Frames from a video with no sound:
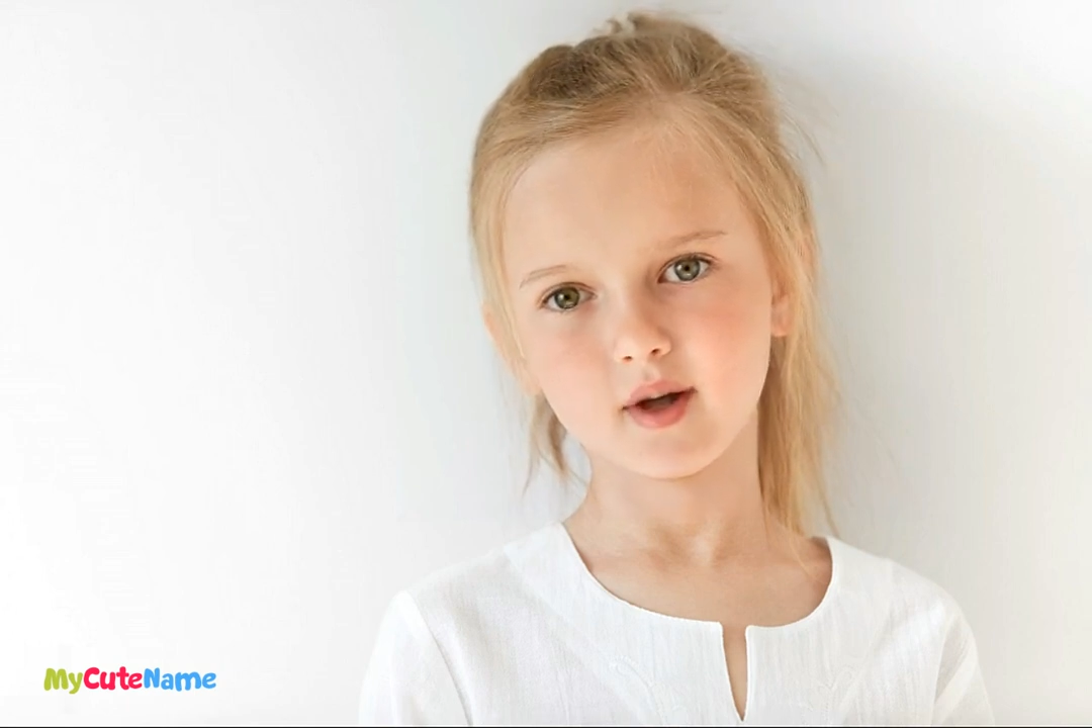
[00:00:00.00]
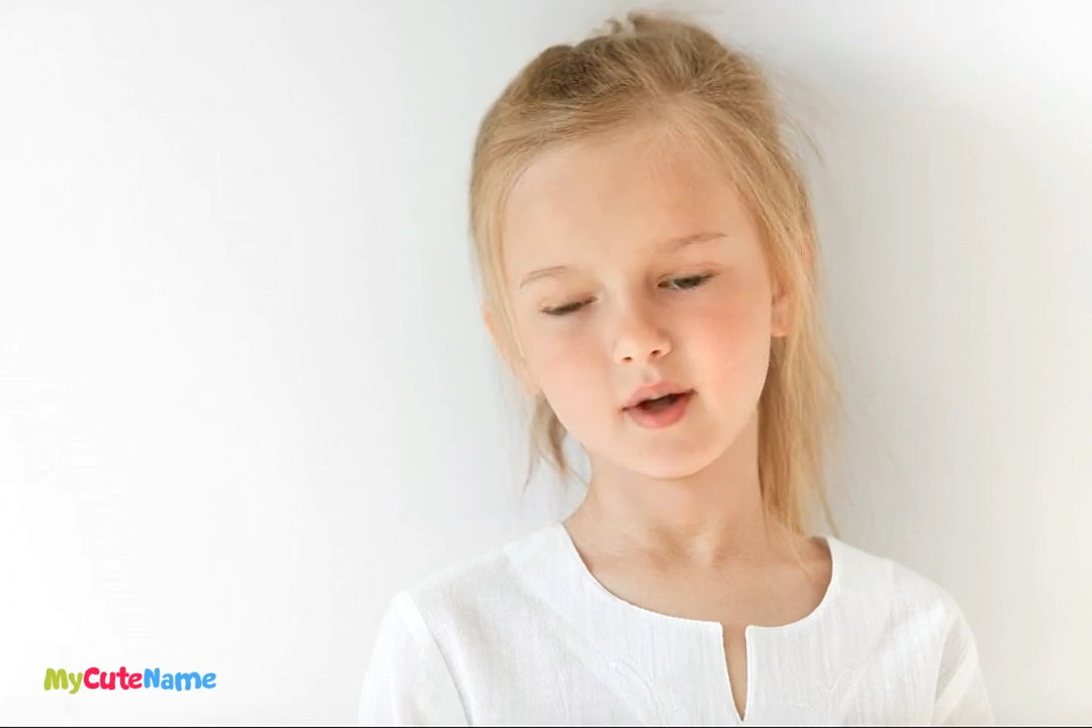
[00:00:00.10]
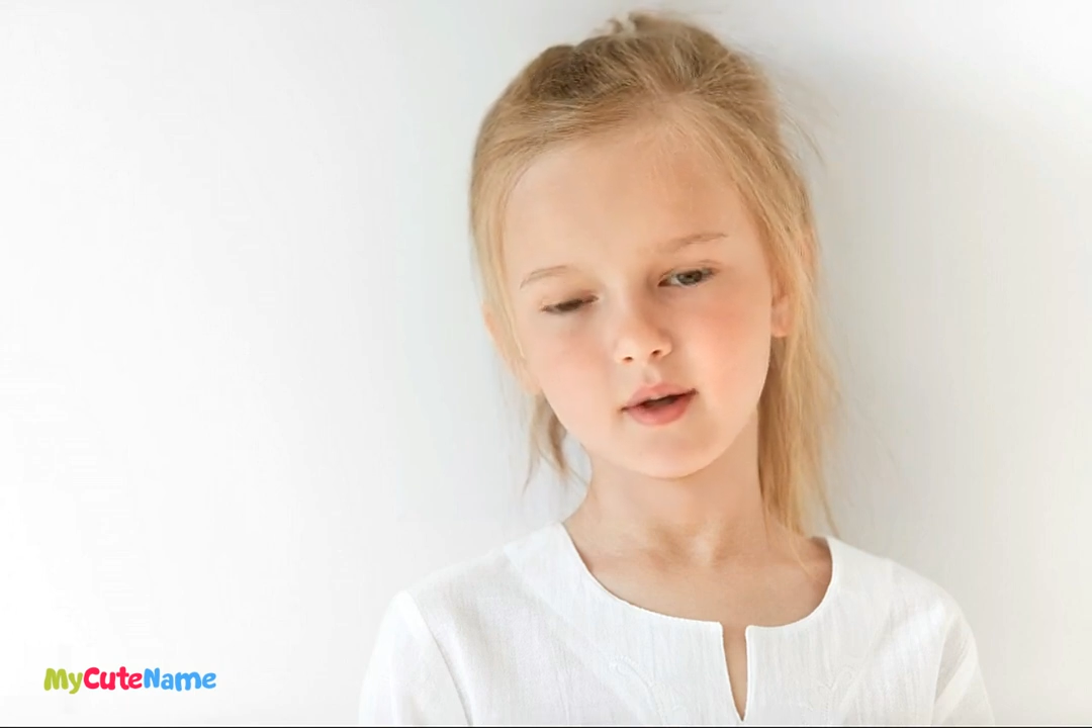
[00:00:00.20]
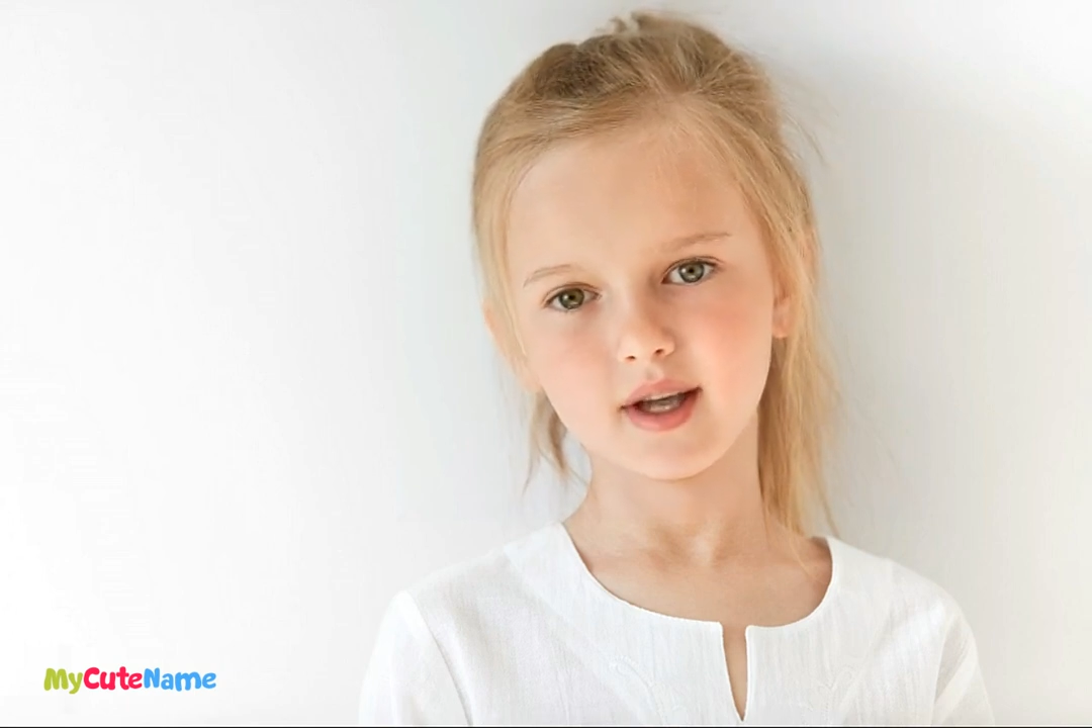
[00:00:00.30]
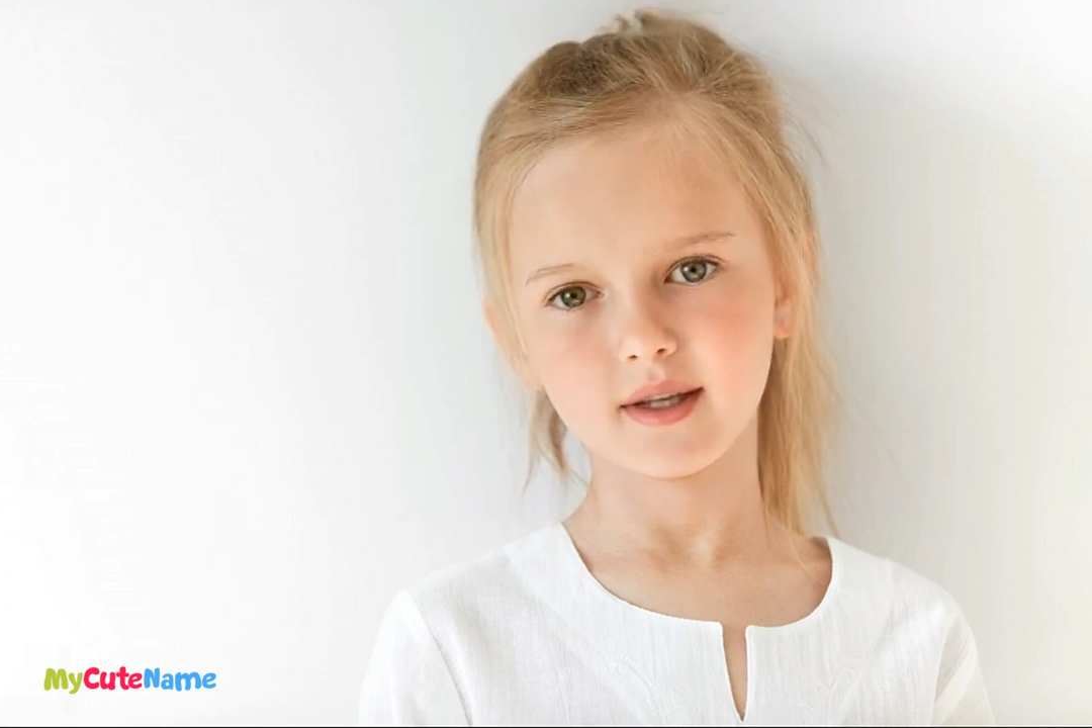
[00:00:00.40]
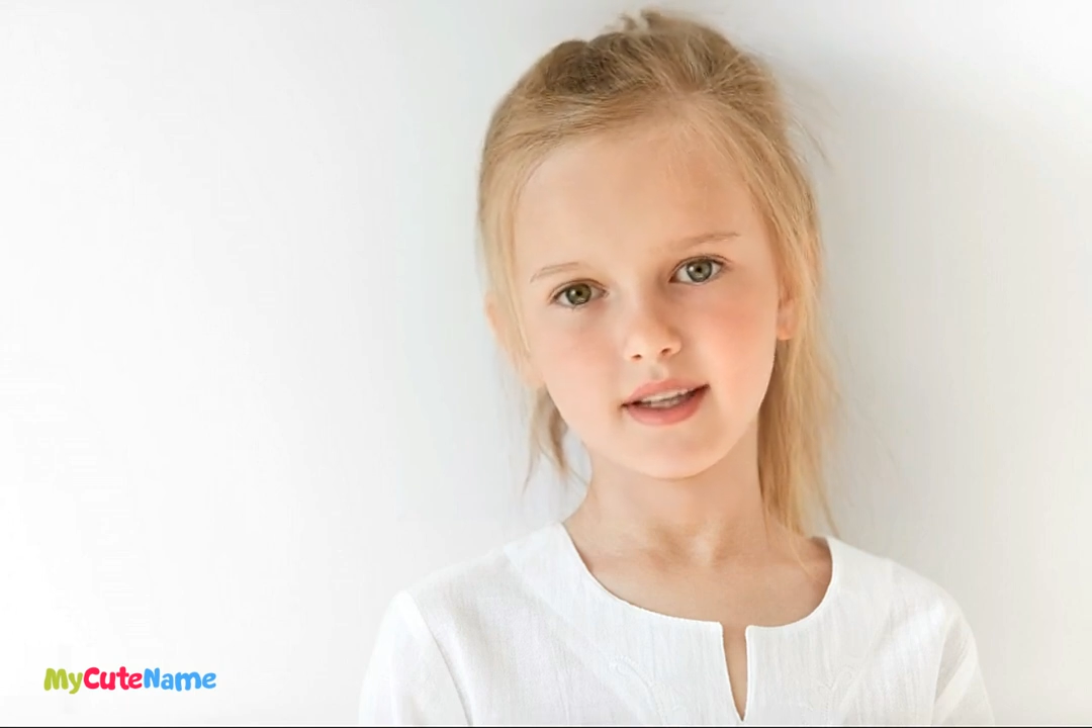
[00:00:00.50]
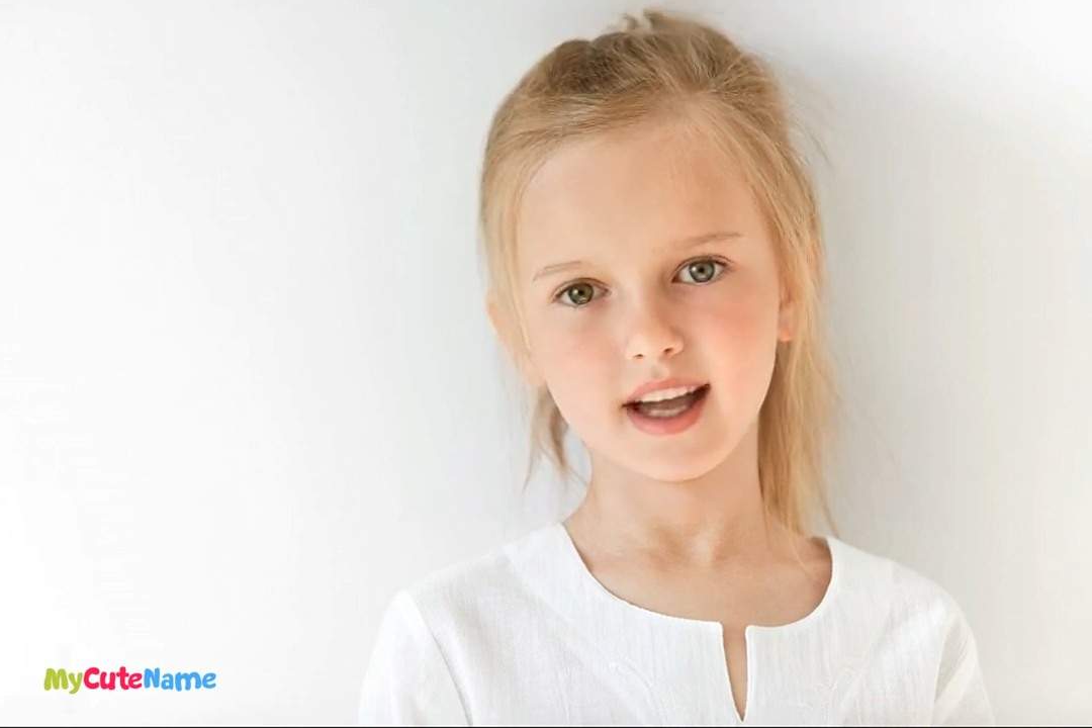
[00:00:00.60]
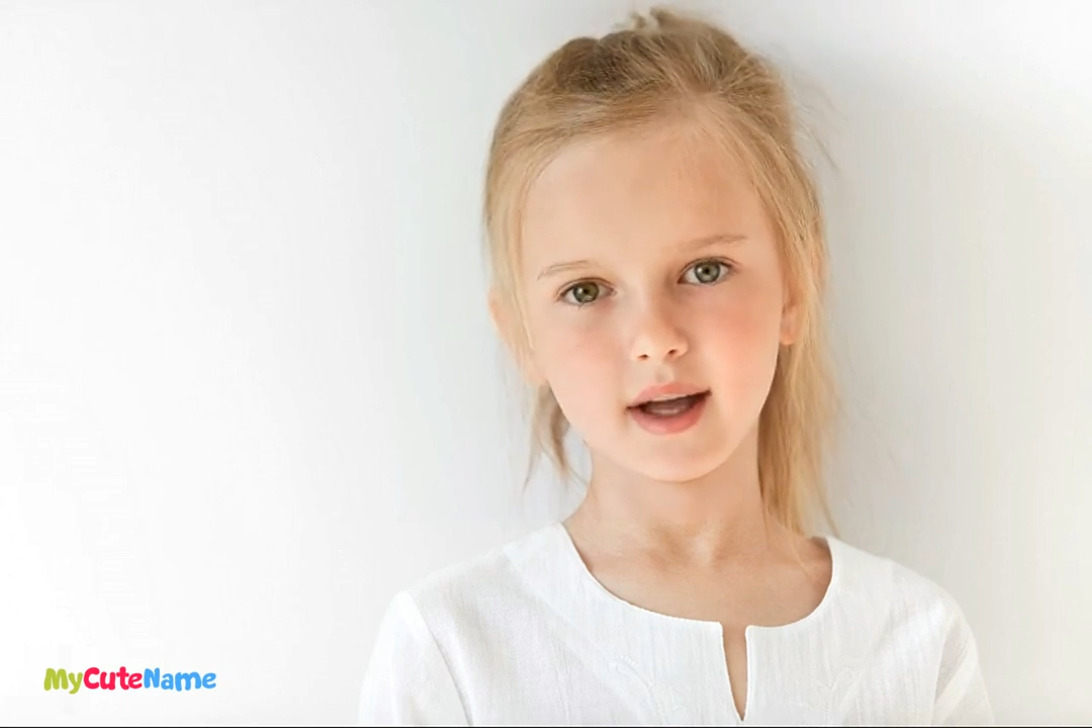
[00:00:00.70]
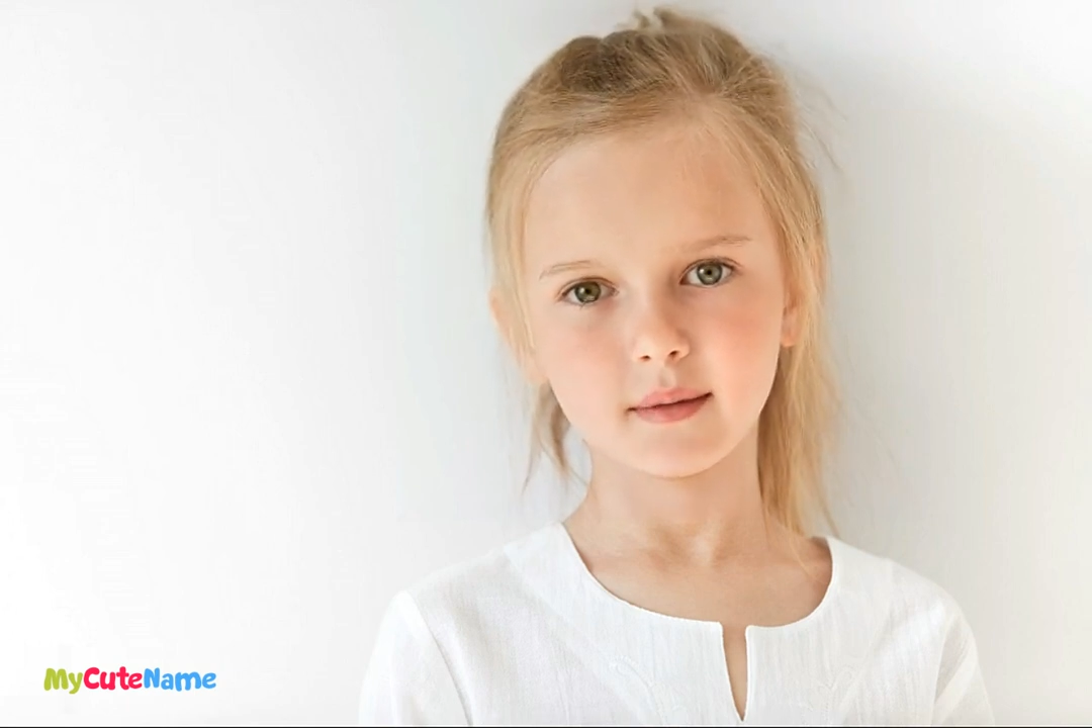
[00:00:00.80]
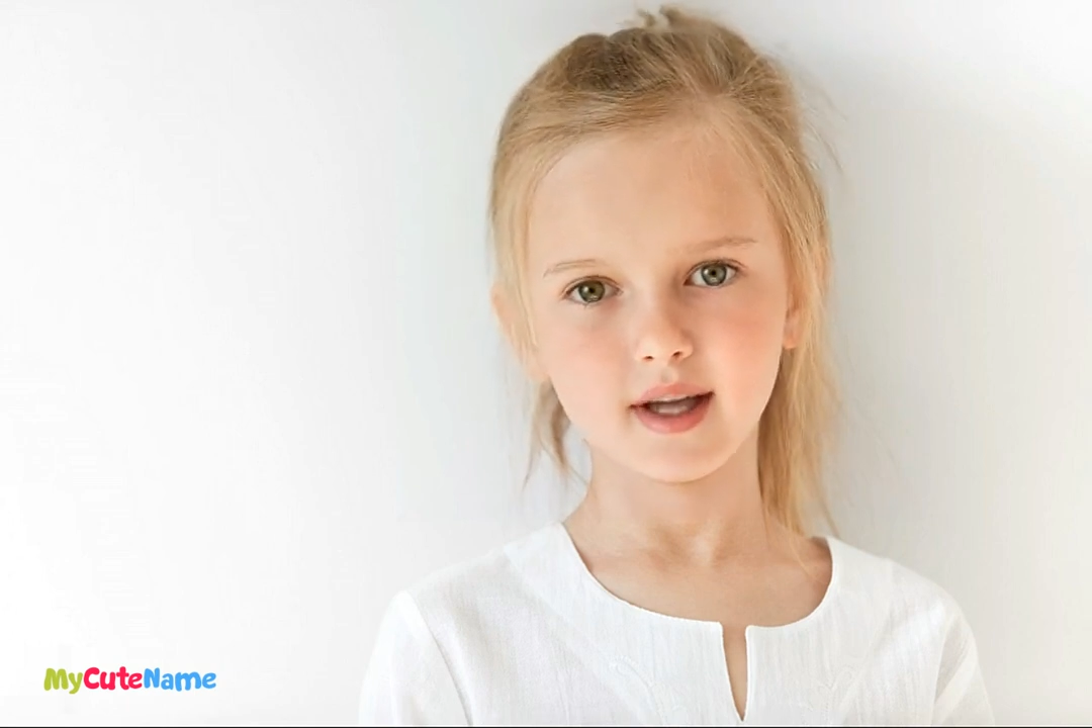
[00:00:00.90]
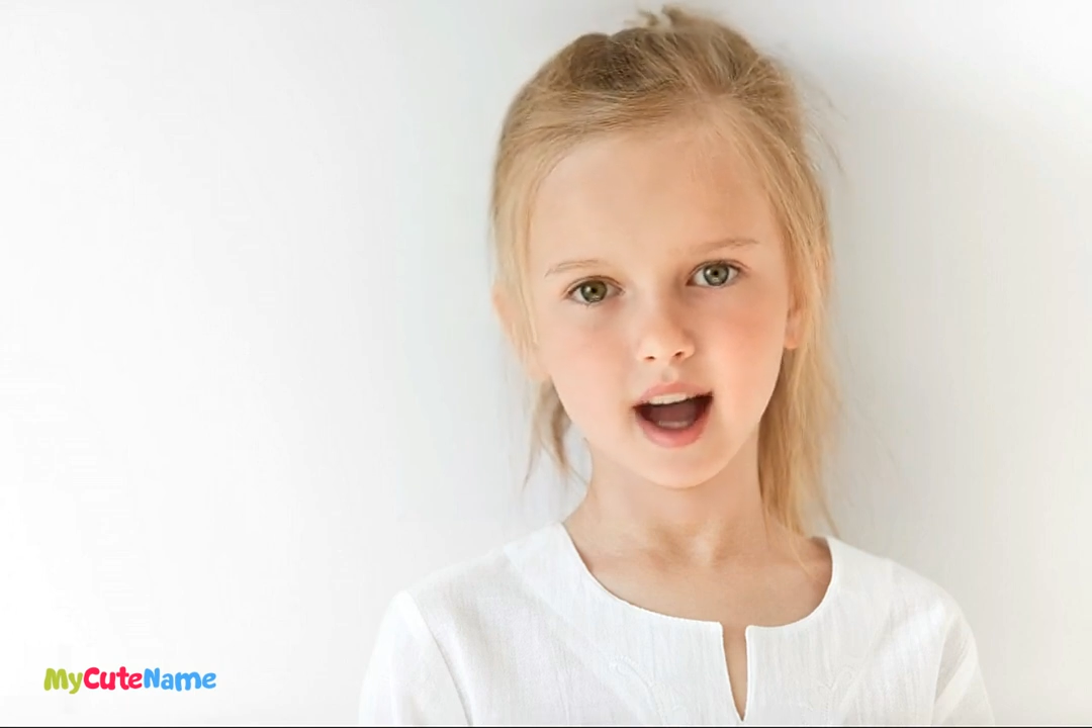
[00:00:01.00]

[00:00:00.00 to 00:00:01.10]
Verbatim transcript: Choosing the name